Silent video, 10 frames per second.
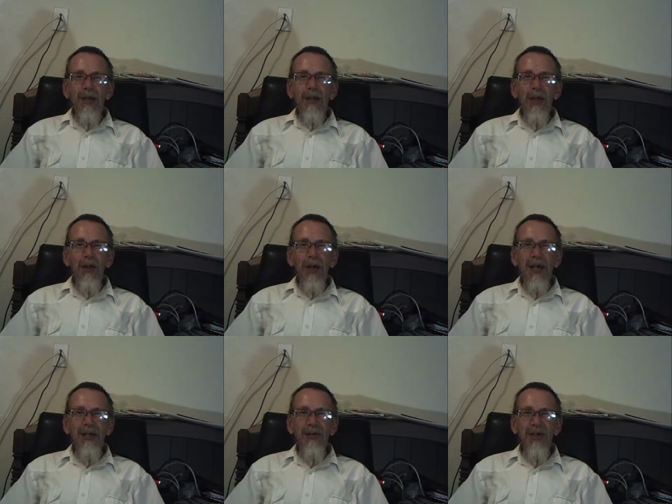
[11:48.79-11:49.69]
The other
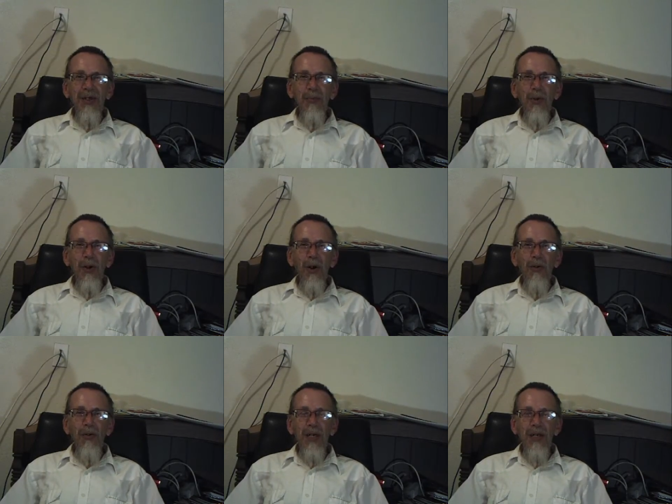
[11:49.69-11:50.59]
interesting point on
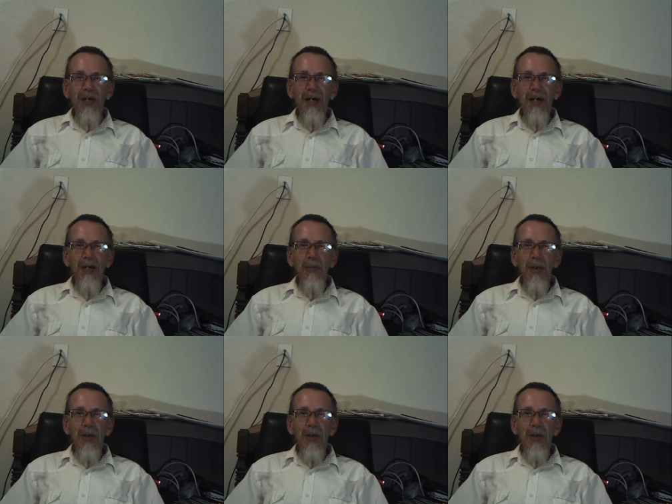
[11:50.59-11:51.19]
the time